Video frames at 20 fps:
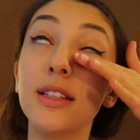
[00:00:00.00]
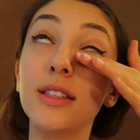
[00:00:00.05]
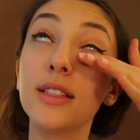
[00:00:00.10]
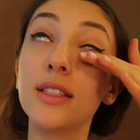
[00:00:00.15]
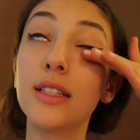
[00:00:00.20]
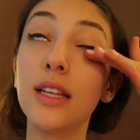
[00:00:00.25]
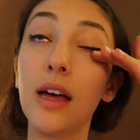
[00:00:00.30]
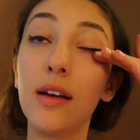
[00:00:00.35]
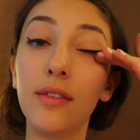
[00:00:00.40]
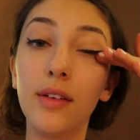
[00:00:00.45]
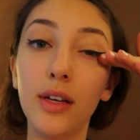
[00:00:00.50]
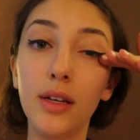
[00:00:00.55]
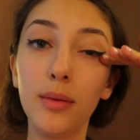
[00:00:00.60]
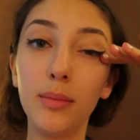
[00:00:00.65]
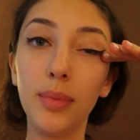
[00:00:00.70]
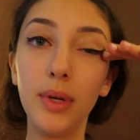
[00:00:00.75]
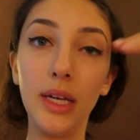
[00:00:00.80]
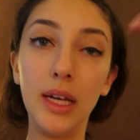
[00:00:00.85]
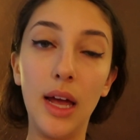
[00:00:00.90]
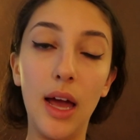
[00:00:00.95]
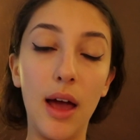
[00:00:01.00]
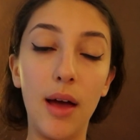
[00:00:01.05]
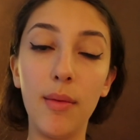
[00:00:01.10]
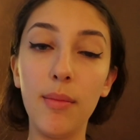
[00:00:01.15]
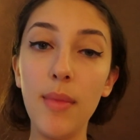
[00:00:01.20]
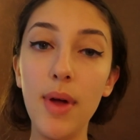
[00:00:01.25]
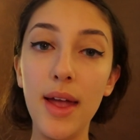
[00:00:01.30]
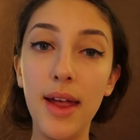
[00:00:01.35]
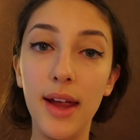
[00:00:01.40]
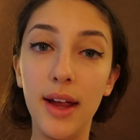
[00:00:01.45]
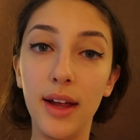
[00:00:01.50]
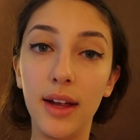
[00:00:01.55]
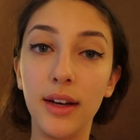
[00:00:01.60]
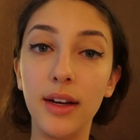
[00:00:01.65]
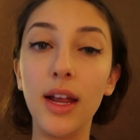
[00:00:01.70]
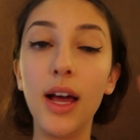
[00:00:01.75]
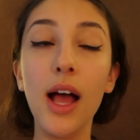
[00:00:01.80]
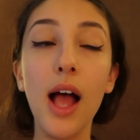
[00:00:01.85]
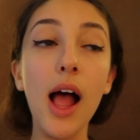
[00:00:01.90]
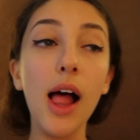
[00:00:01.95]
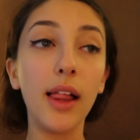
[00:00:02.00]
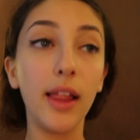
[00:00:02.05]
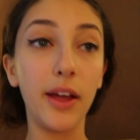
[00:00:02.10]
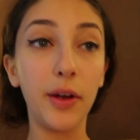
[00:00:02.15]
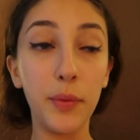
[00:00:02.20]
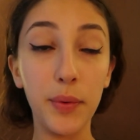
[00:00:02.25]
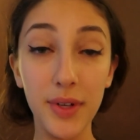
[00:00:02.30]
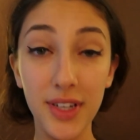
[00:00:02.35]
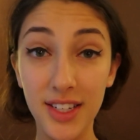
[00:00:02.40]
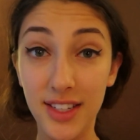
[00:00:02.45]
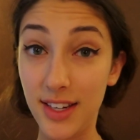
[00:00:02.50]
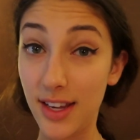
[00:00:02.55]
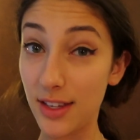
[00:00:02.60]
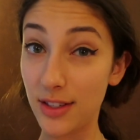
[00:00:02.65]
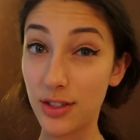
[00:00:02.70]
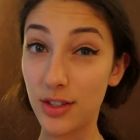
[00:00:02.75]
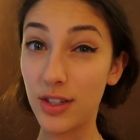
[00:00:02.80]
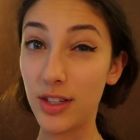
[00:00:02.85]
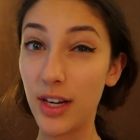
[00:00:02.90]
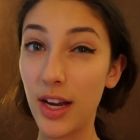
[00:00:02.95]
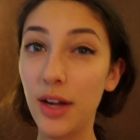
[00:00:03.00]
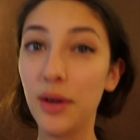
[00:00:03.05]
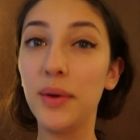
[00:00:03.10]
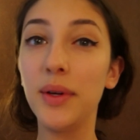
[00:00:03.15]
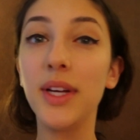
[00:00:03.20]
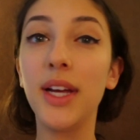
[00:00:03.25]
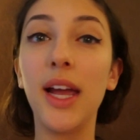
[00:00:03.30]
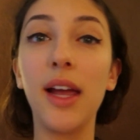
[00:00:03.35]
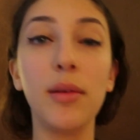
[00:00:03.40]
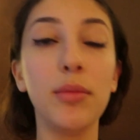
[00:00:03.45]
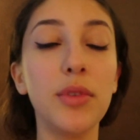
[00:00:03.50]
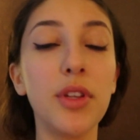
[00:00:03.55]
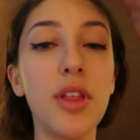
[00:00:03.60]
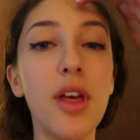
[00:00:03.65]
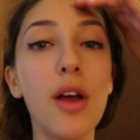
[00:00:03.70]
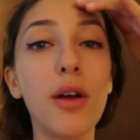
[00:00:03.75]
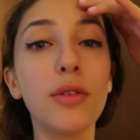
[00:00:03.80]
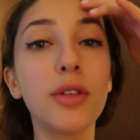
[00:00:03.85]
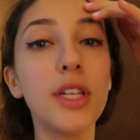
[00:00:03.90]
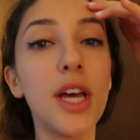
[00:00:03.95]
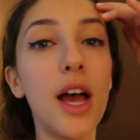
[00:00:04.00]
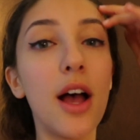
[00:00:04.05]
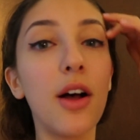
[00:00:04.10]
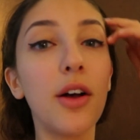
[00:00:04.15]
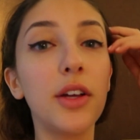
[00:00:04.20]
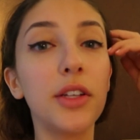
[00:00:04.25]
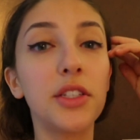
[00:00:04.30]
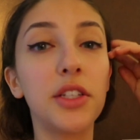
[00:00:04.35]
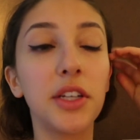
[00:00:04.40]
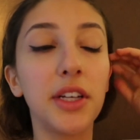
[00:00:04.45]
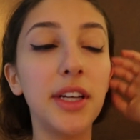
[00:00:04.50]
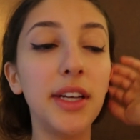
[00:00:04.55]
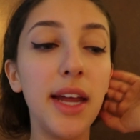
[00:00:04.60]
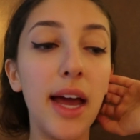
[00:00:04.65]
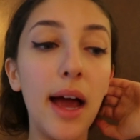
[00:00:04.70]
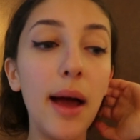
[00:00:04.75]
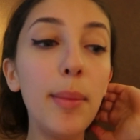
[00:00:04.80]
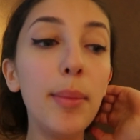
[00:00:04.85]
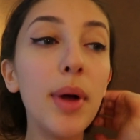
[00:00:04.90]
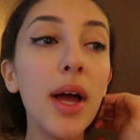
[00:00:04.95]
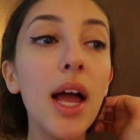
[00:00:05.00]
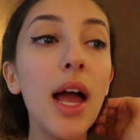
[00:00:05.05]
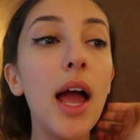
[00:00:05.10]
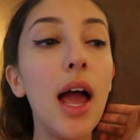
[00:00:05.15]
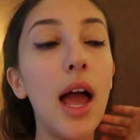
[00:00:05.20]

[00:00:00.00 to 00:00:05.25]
it's 7 p.m. and like we did yesterday, we came to the hotel and took a nap,